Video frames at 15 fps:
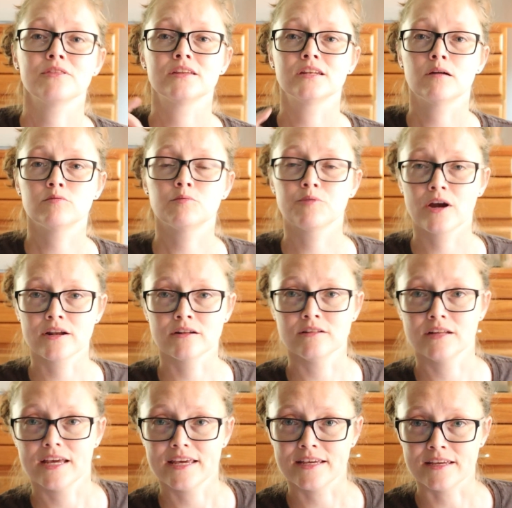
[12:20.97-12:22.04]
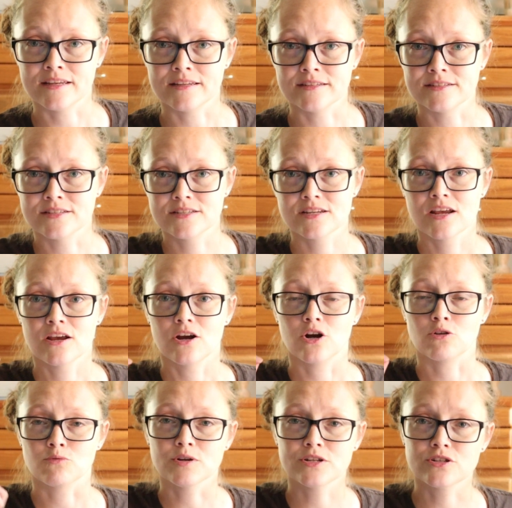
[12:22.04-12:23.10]
the double bridle is
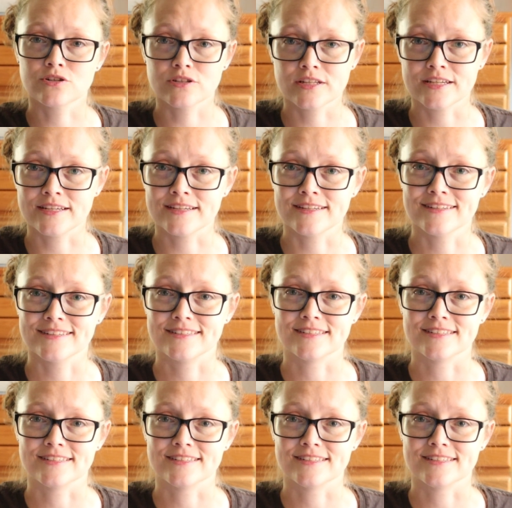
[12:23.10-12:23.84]
originally